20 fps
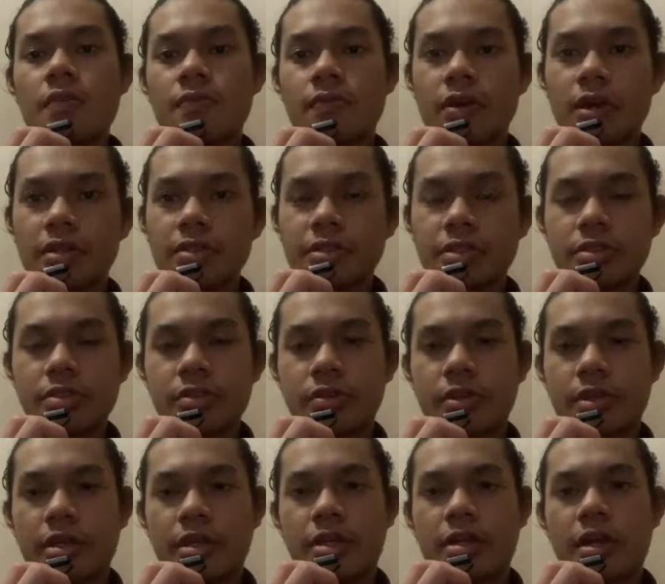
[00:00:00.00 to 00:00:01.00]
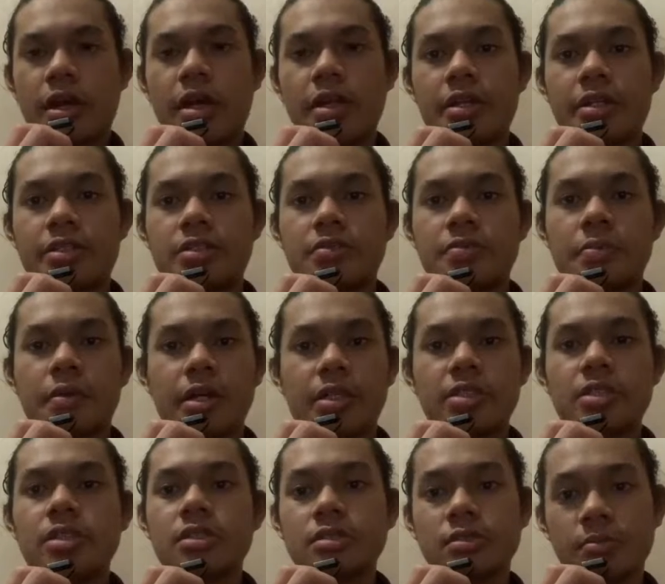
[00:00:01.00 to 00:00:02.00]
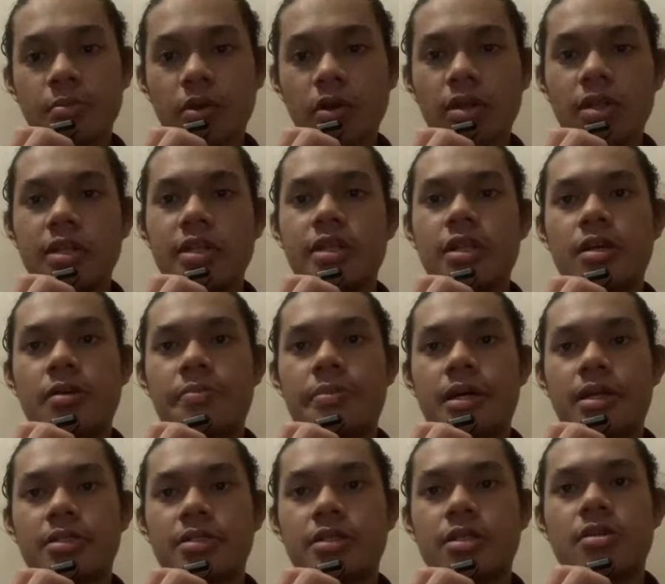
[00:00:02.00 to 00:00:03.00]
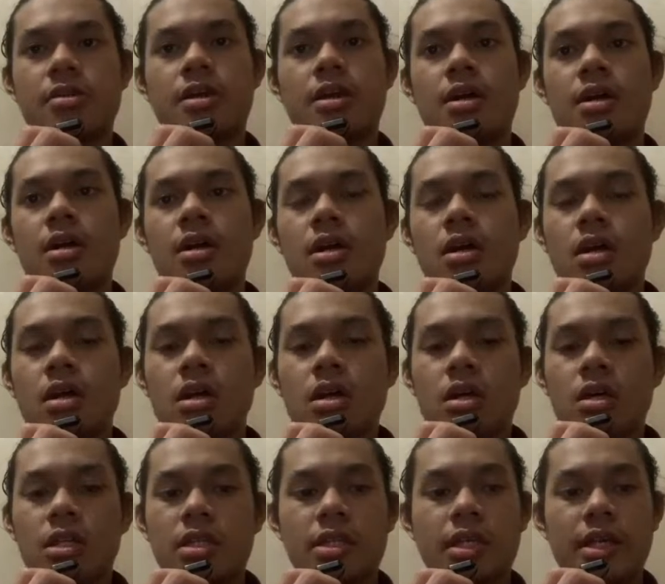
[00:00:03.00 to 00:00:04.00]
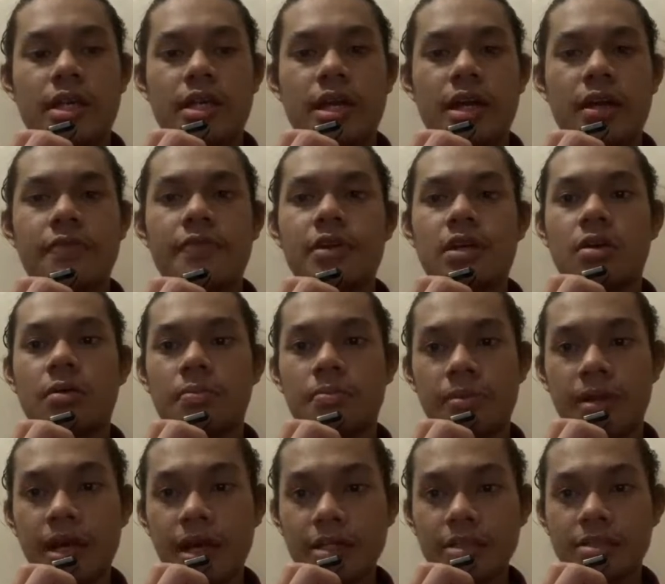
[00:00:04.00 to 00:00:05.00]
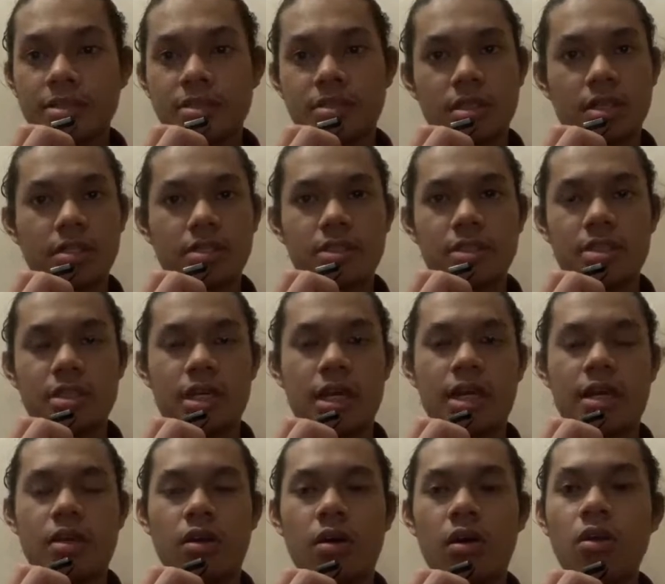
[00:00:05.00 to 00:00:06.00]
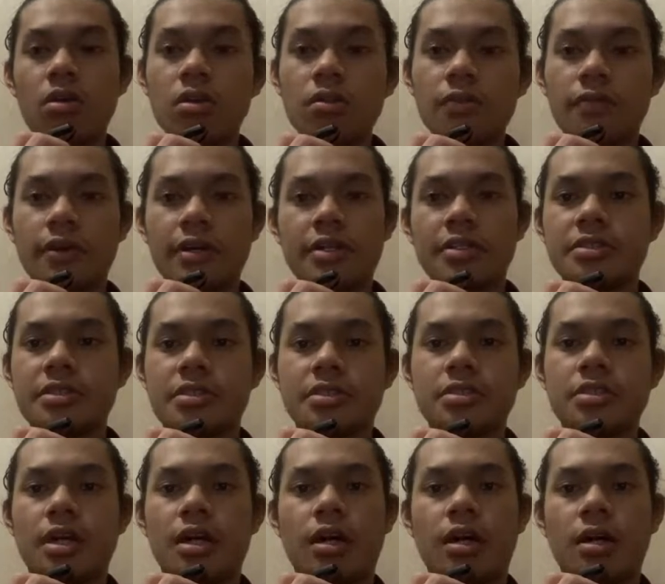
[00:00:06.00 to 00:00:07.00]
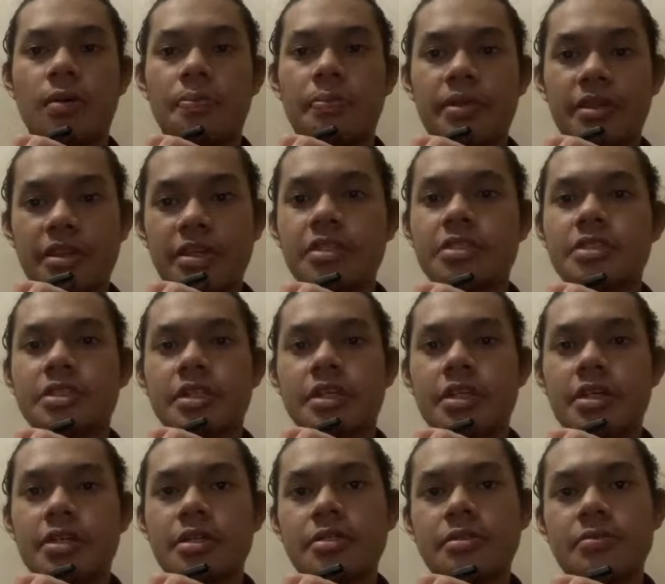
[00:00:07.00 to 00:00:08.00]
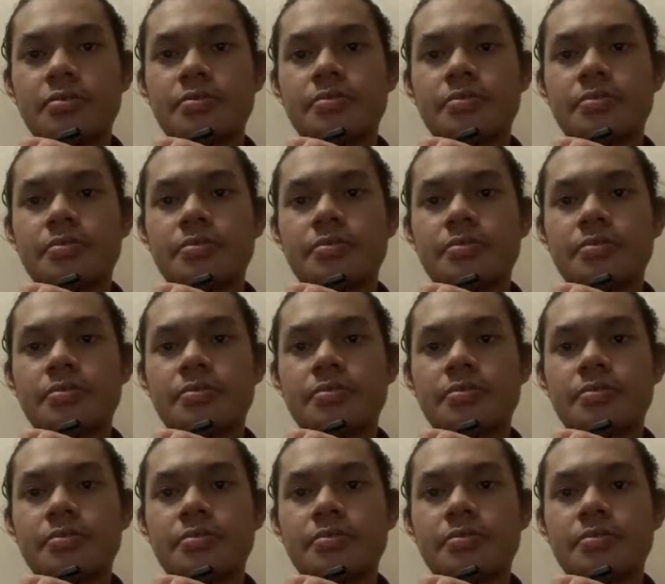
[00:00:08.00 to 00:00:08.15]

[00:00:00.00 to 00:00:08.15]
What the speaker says: Viruses, on the other hand, is much smaller than bacteria. They have a complex structure and all viruses are pathogenic.